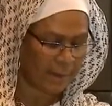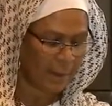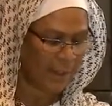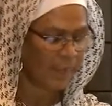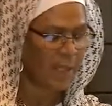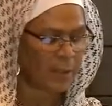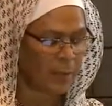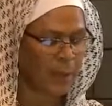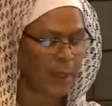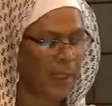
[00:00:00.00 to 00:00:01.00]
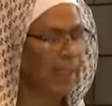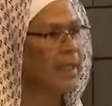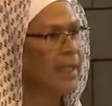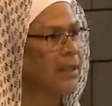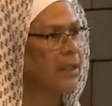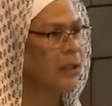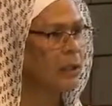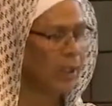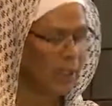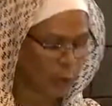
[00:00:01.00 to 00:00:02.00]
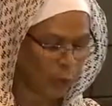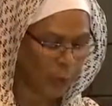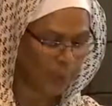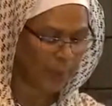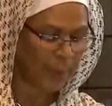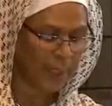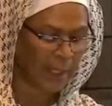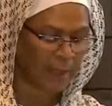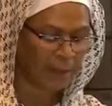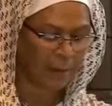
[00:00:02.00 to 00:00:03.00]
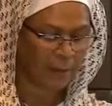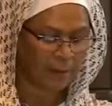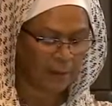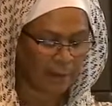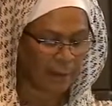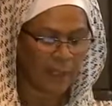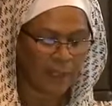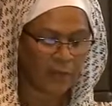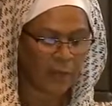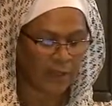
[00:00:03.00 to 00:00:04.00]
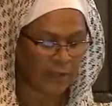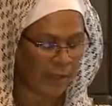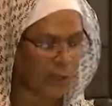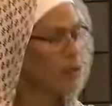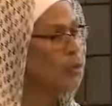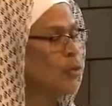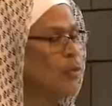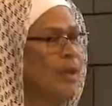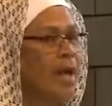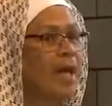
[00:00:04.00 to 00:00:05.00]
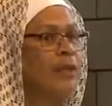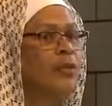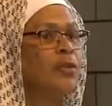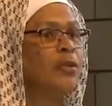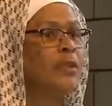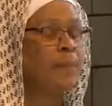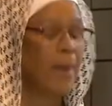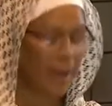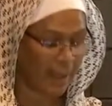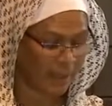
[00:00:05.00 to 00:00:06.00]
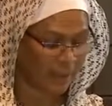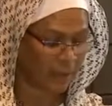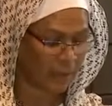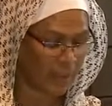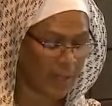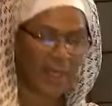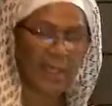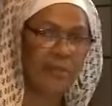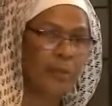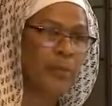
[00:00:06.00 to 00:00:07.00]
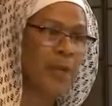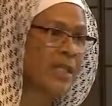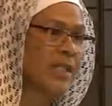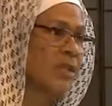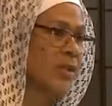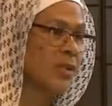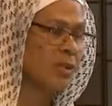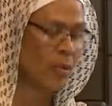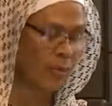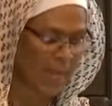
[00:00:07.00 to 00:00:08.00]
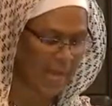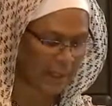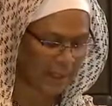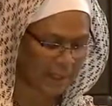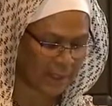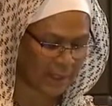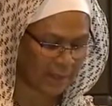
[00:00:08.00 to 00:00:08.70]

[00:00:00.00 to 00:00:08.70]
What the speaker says: is intimately connected to each human being, even if they choose not to respond to that living presence or reality.